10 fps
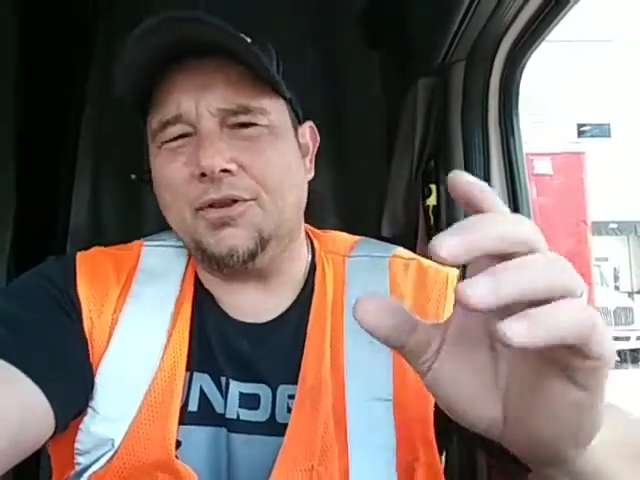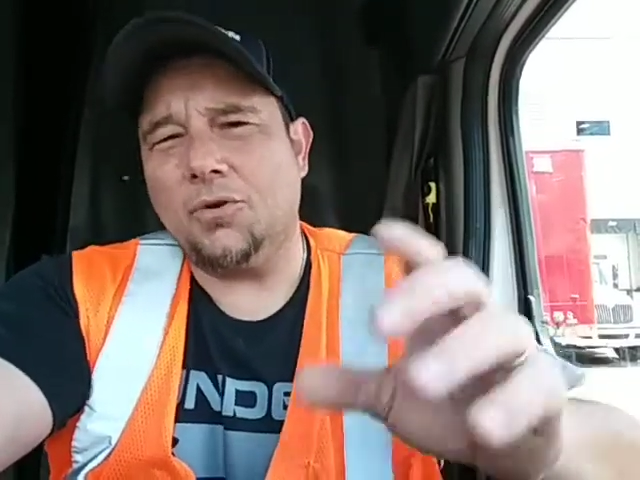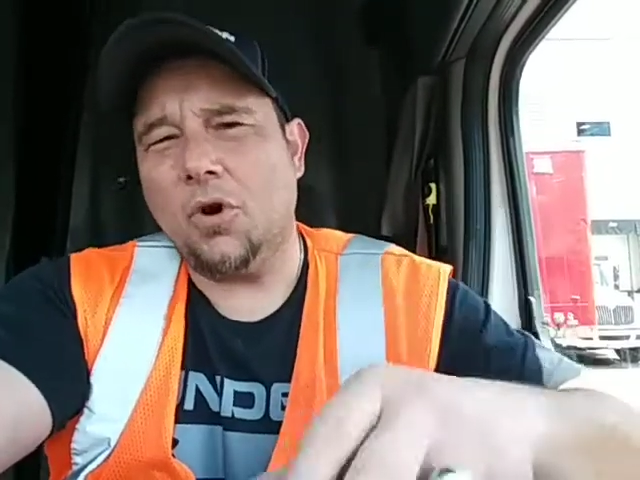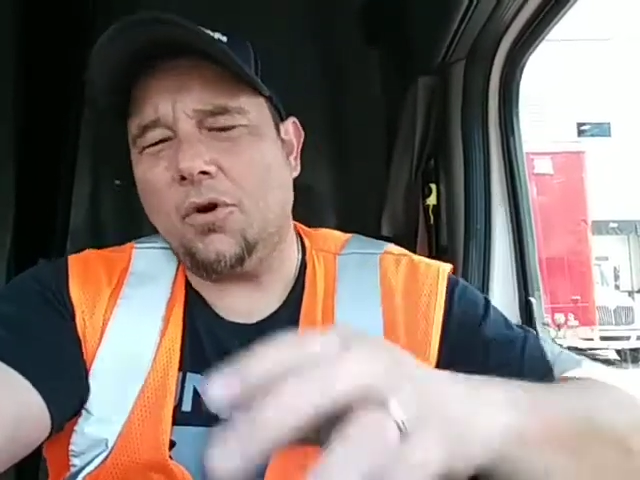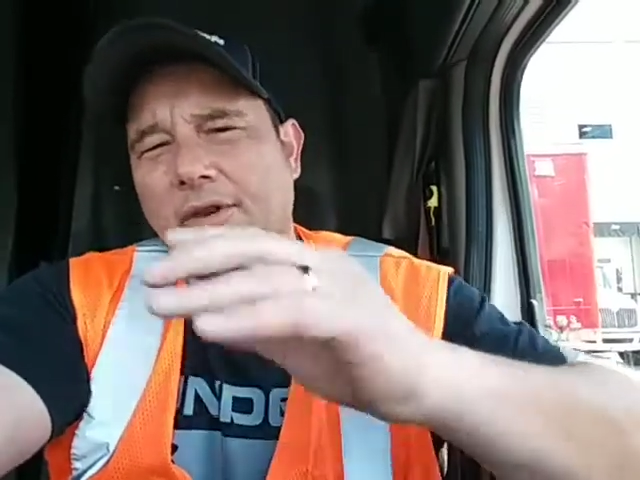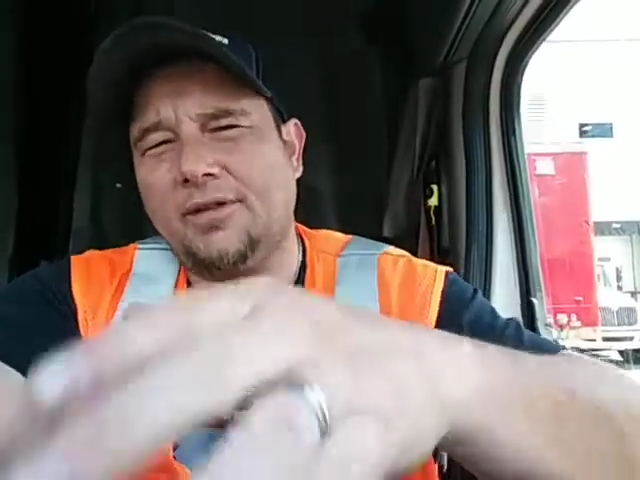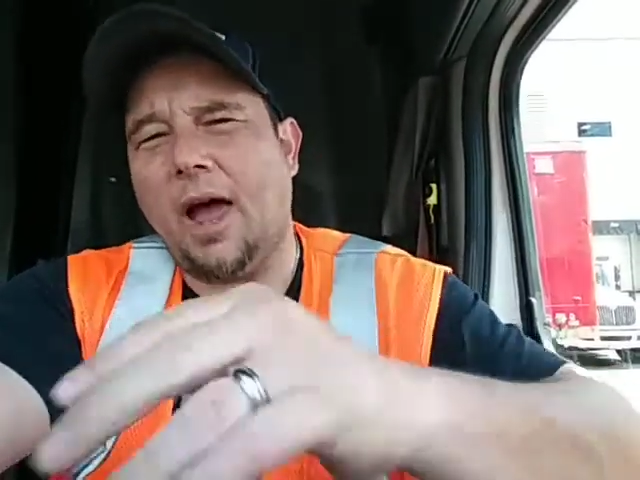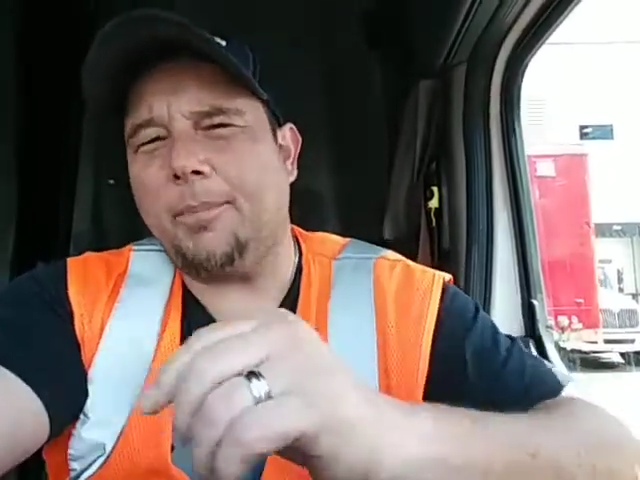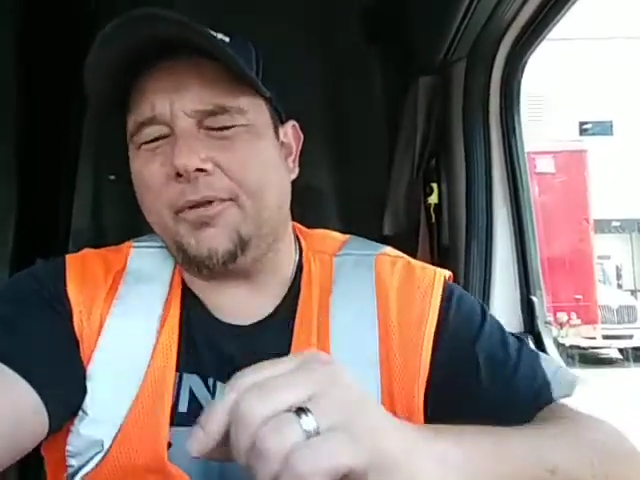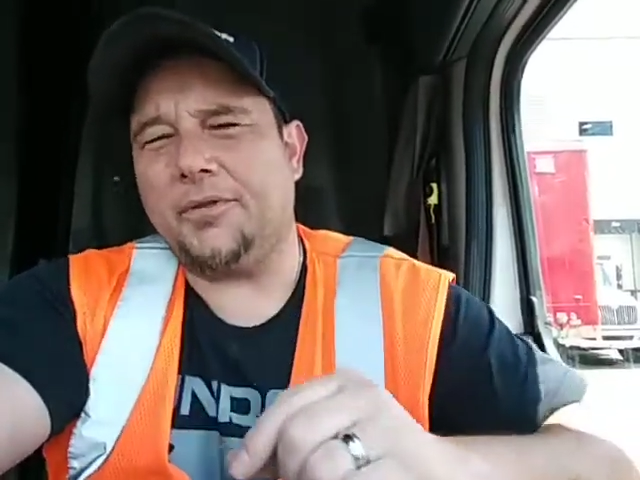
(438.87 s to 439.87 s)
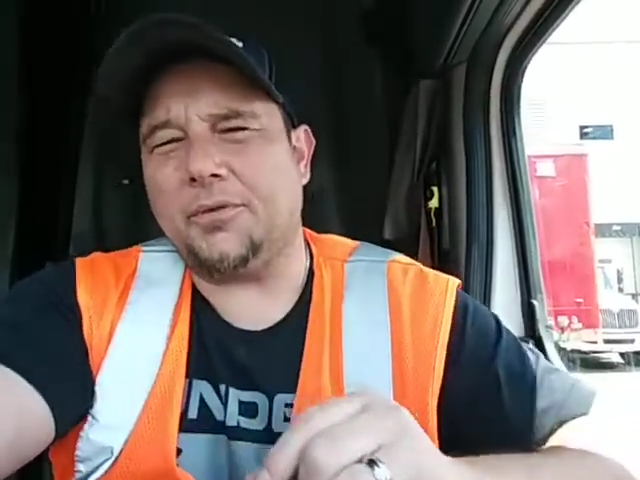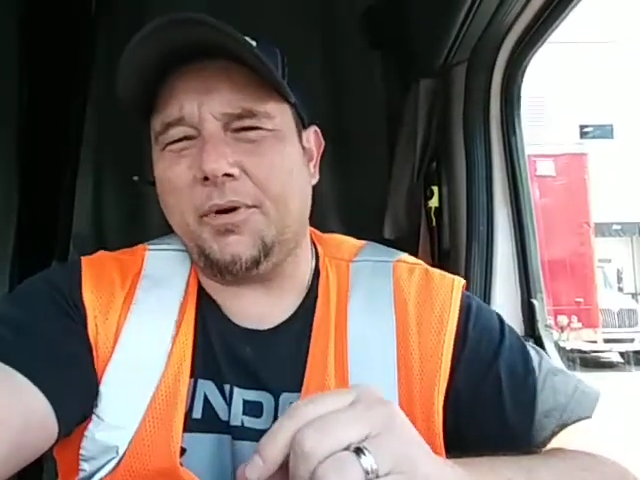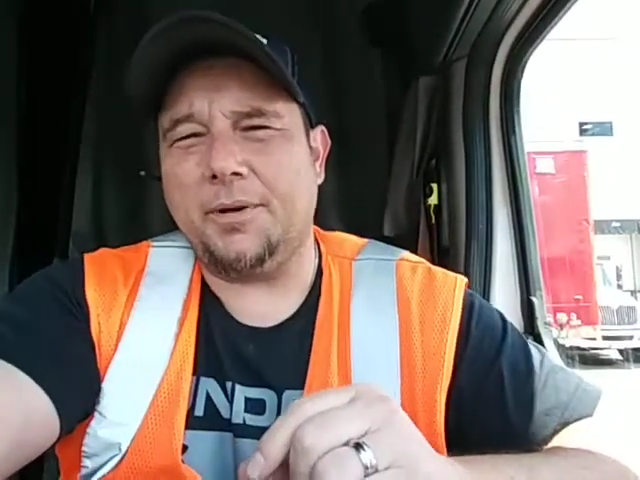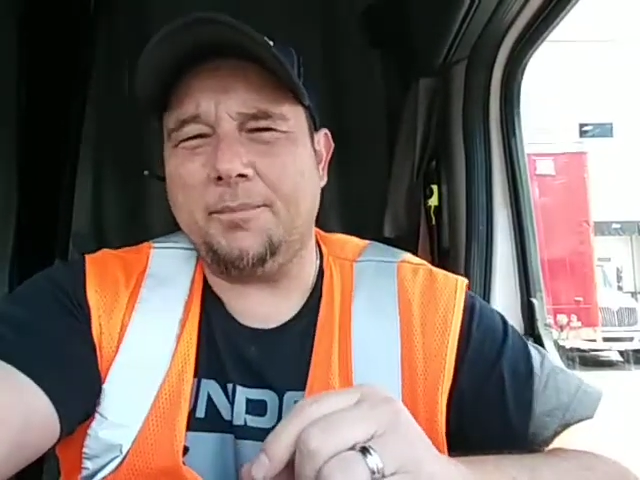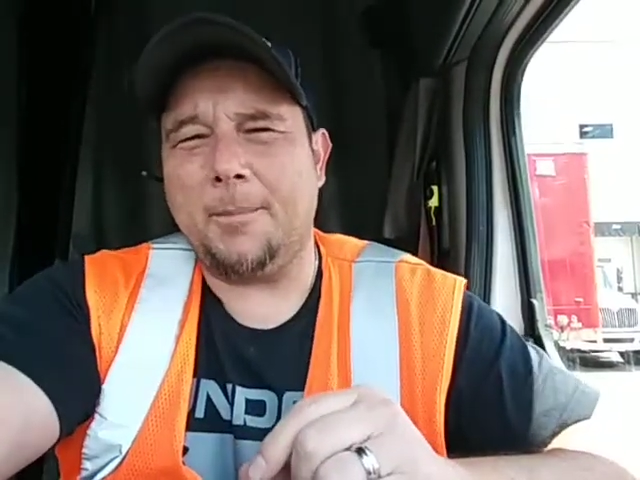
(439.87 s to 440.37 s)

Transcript: you go to the top of the screen,